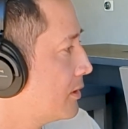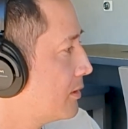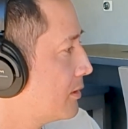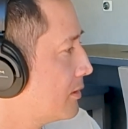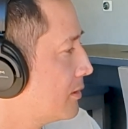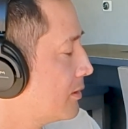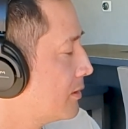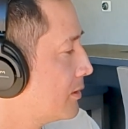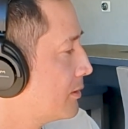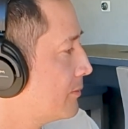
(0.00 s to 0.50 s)

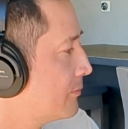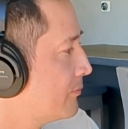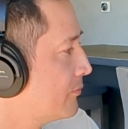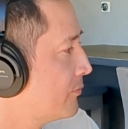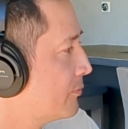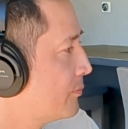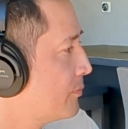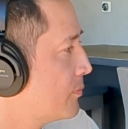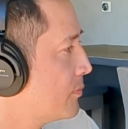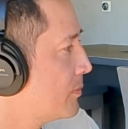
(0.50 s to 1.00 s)
I've
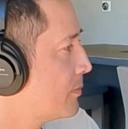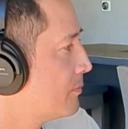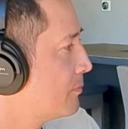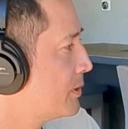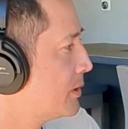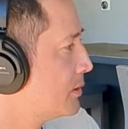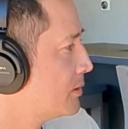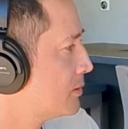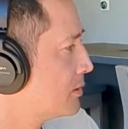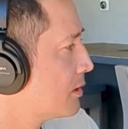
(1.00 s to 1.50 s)

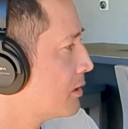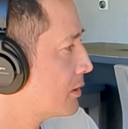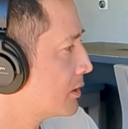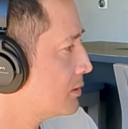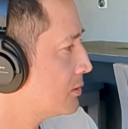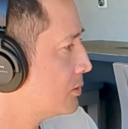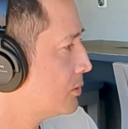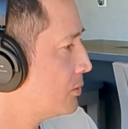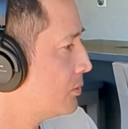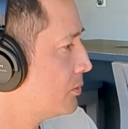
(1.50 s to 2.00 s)
been talking
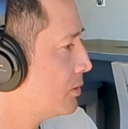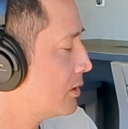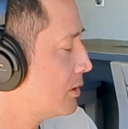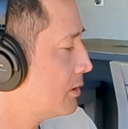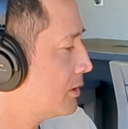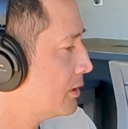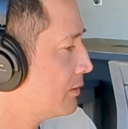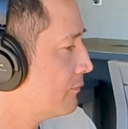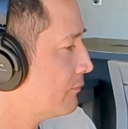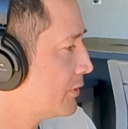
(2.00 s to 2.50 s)
to
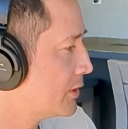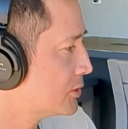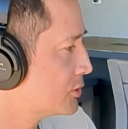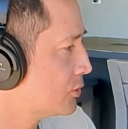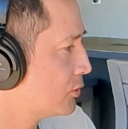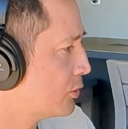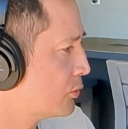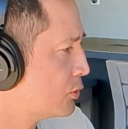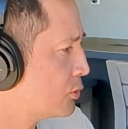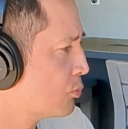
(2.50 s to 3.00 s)
an investor
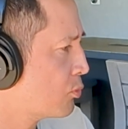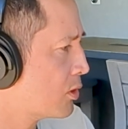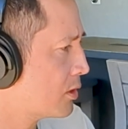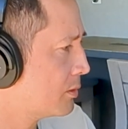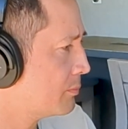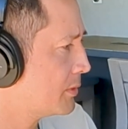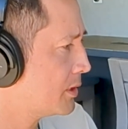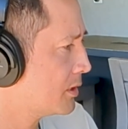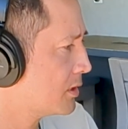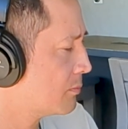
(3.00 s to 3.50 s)
who's wanting
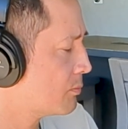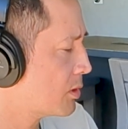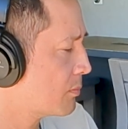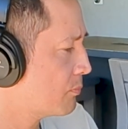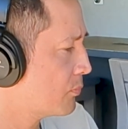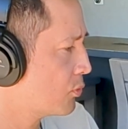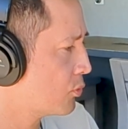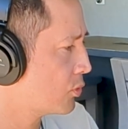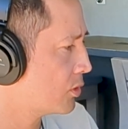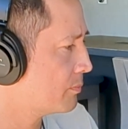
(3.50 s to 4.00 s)
me to come on
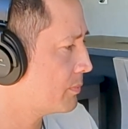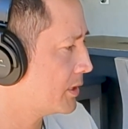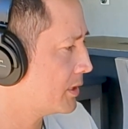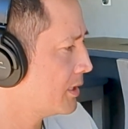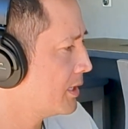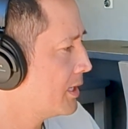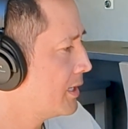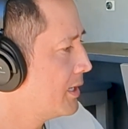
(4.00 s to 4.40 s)
board, but